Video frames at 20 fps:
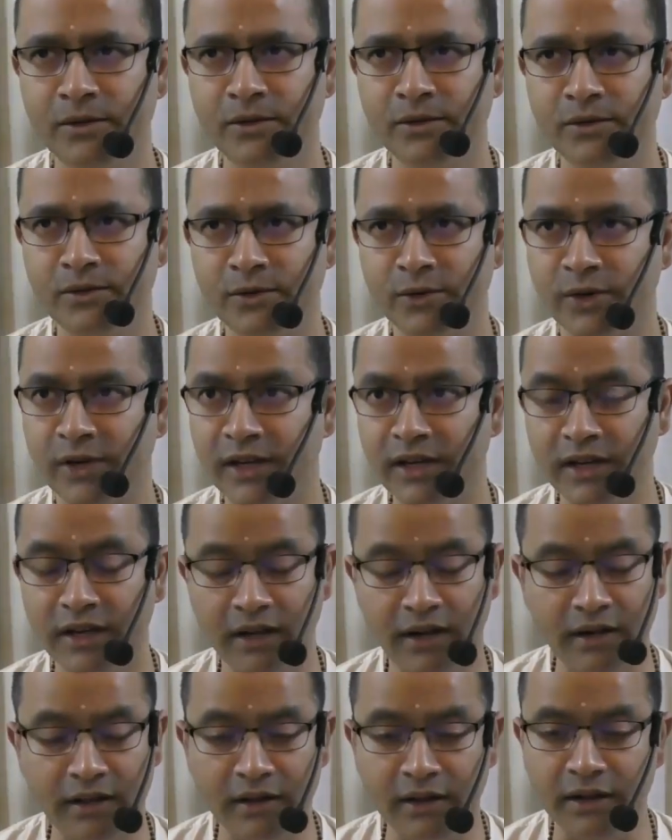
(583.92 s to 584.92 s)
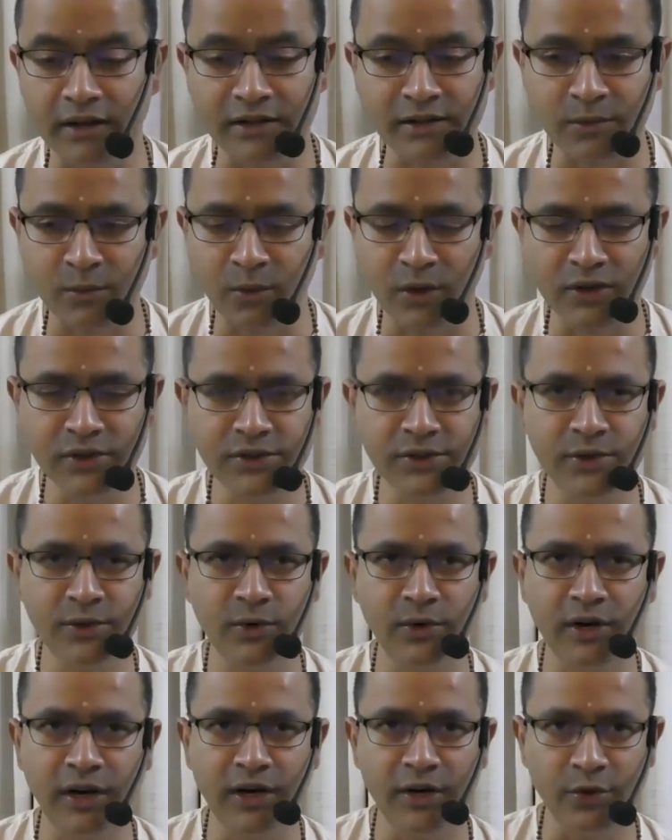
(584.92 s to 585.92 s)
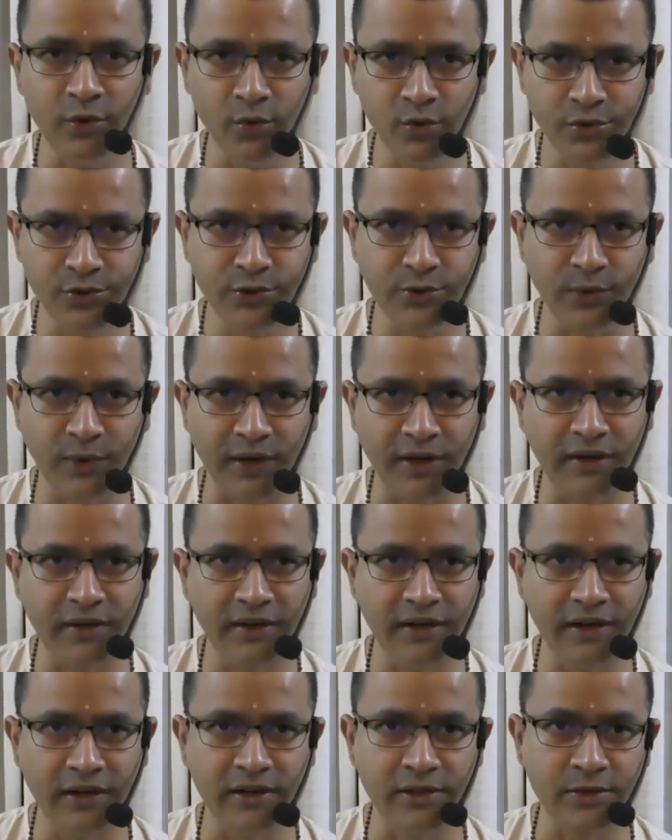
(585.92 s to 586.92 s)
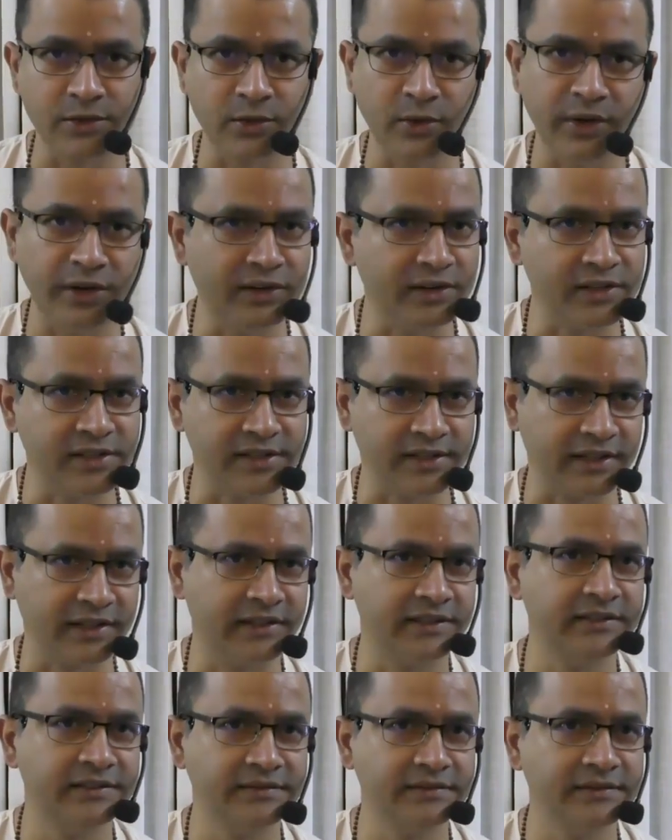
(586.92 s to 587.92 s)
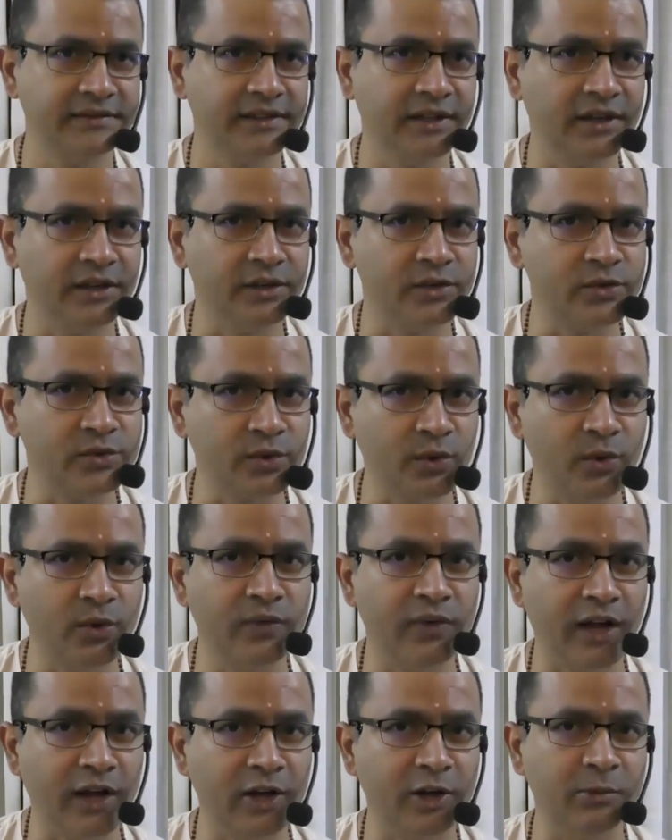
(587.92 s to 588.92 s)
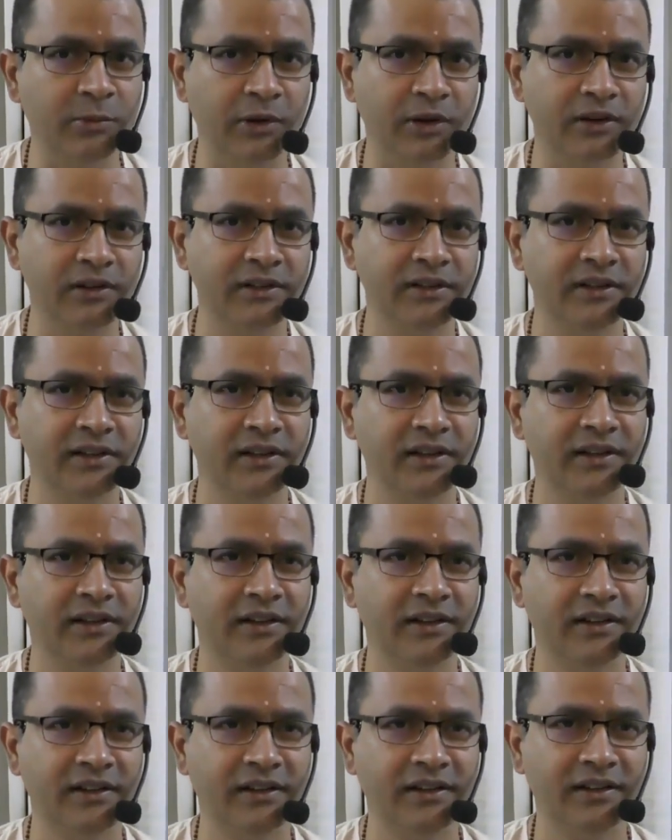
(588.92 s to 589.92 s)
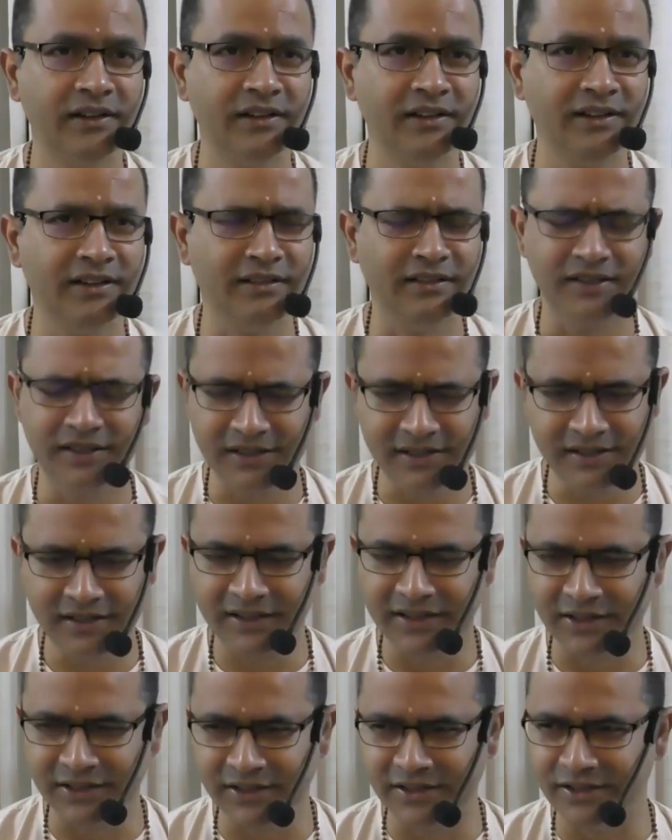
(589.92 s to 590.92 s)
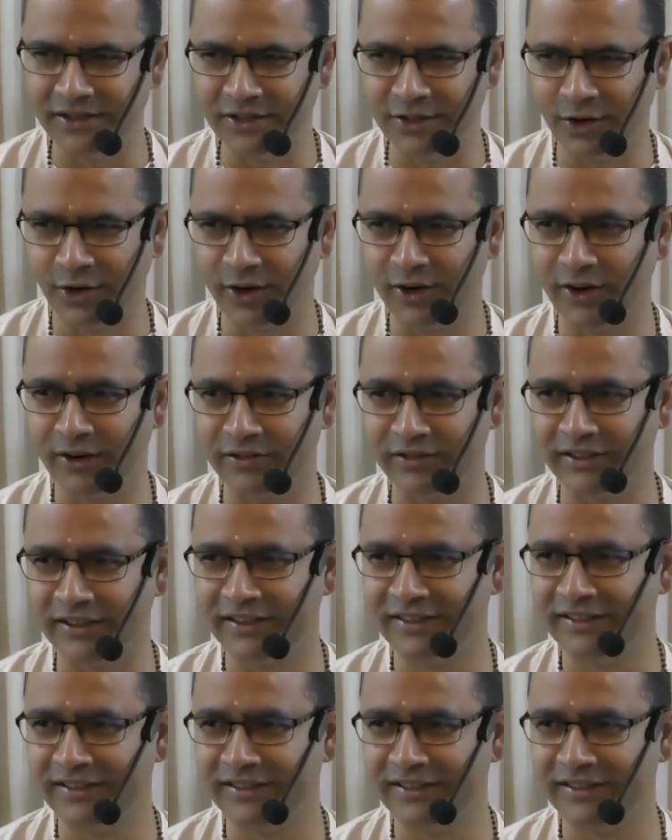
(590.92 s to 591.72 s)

So here, once you get used to it, it is so interesting. It is so valuable. Just the joy of it.